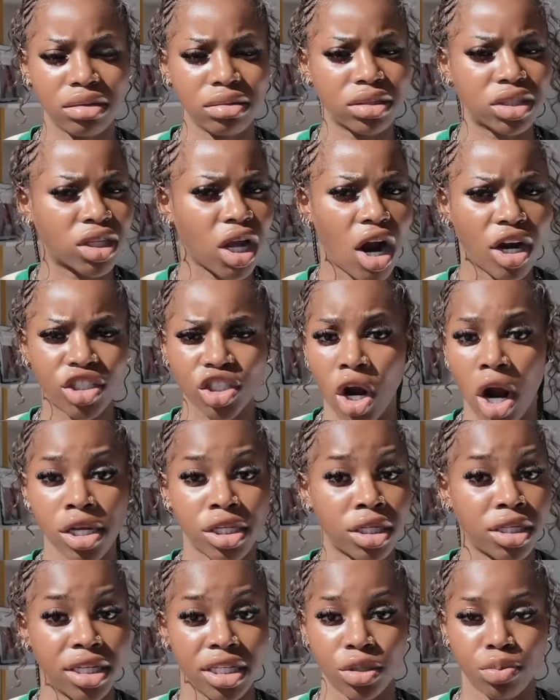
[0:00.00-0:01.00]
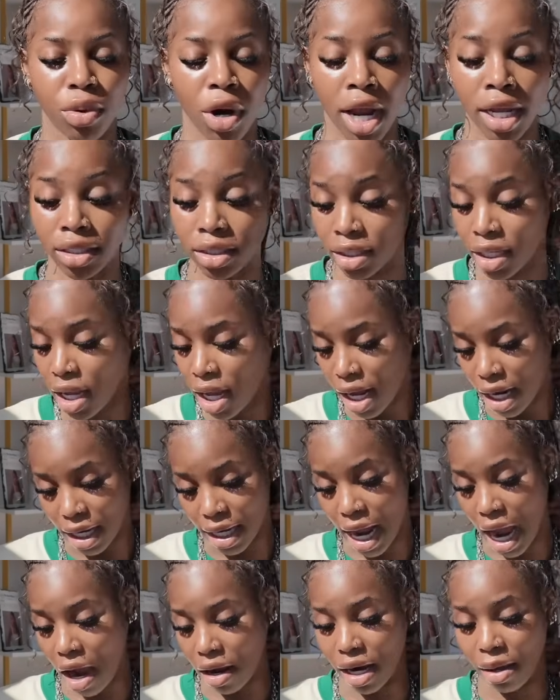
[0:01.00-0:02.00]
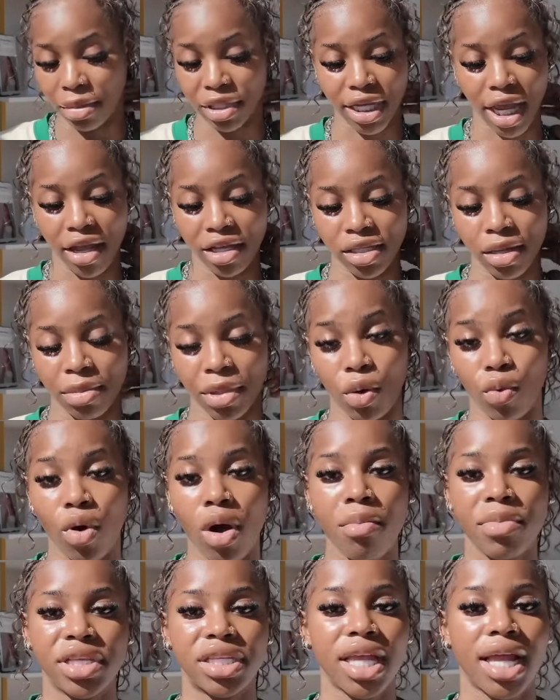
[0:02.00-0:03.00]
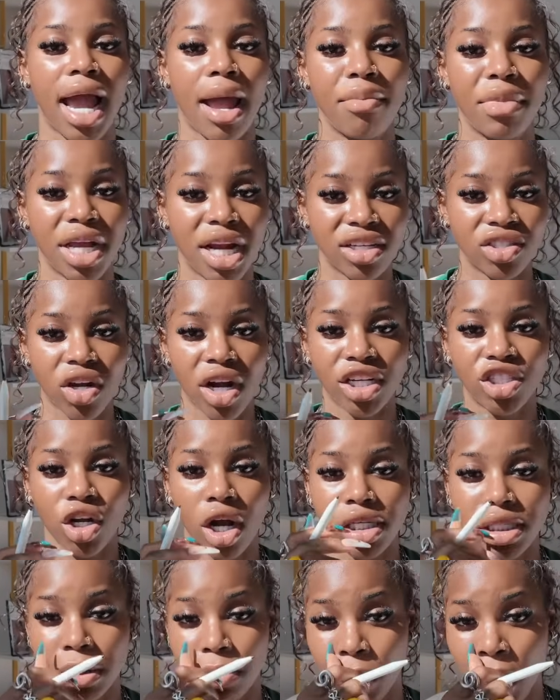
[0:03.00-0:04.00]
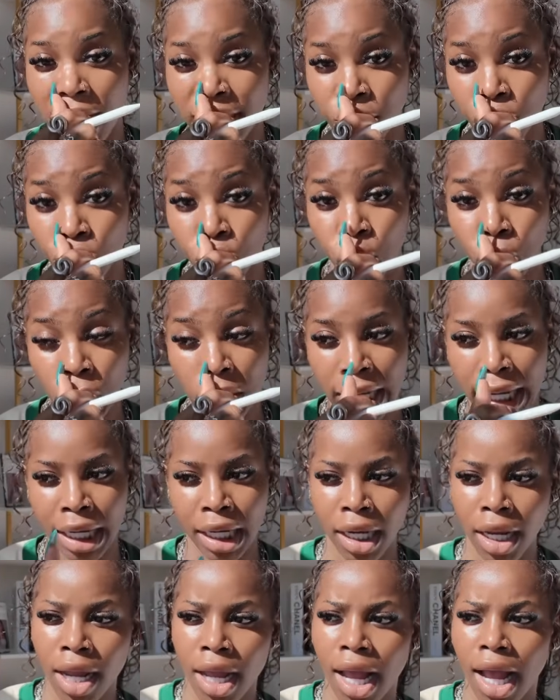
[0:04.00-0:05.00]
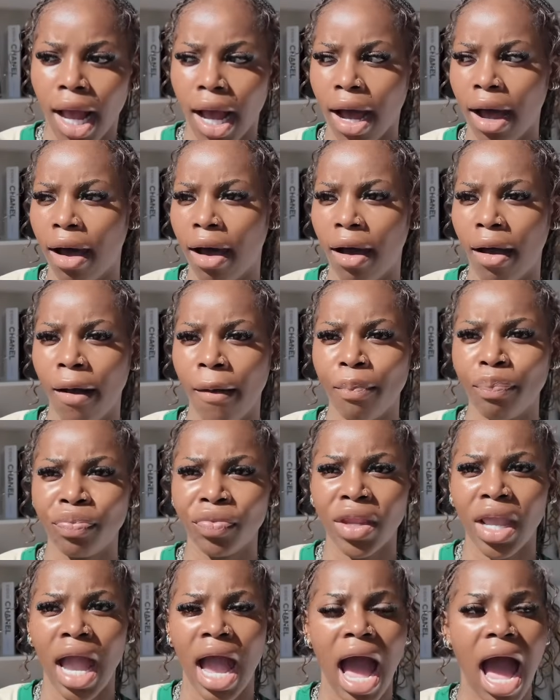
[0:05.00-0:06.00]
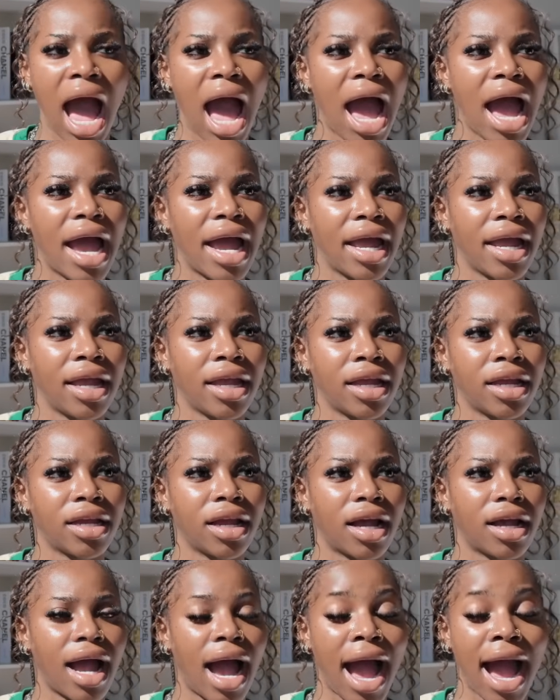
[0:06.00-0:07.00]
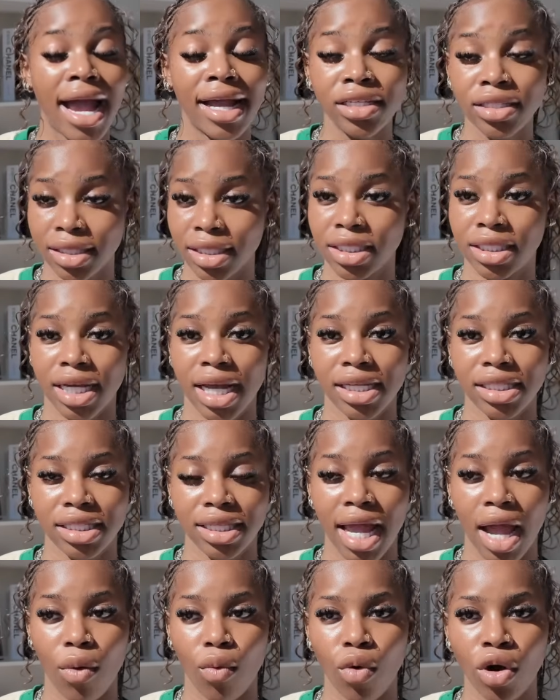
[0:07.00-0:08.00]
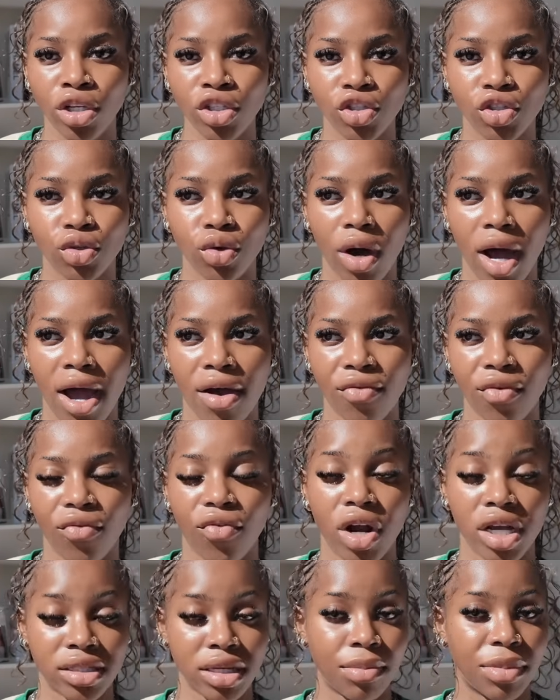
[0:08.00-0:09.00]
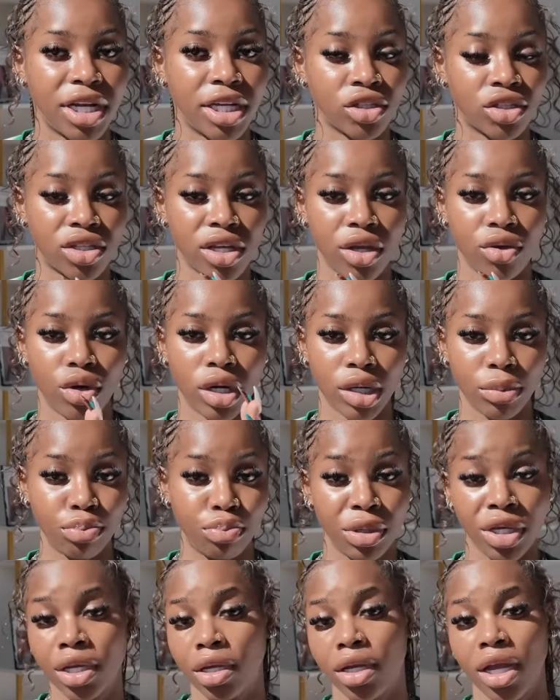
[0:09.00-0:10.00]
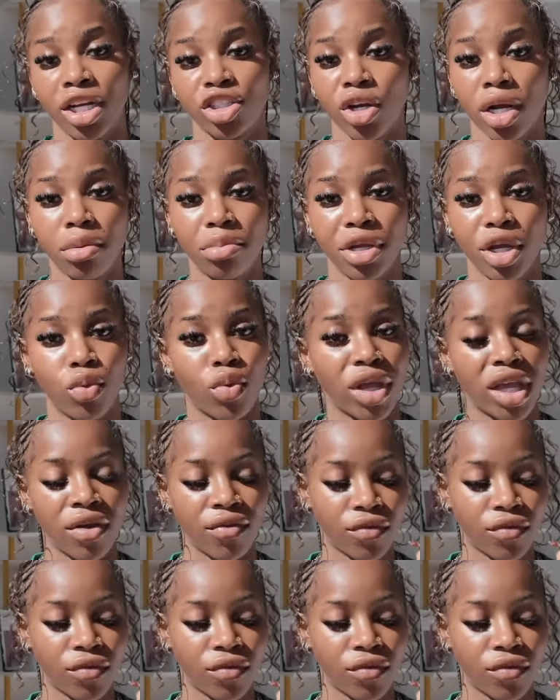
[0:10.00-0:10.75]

start charging these brands? Now, let me tell you something. One mistake I made, I started charging brands too late. Um, I I suggest that once you have, for example, let's say you're you're trying to be a wig